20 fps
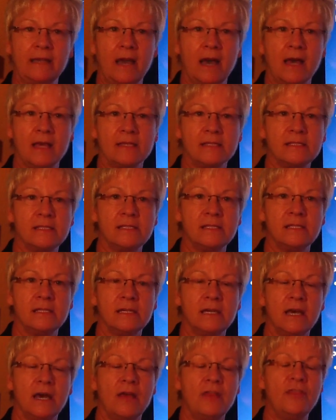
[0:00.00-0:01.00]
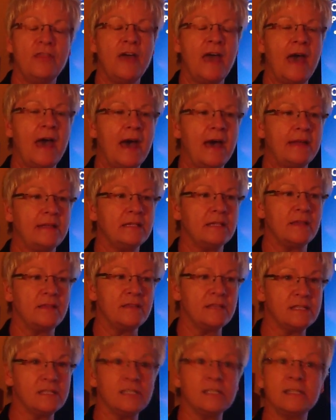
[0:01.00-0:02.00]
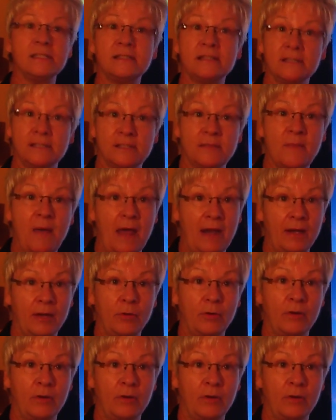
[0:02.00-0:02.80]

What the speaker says: us that this is a systematic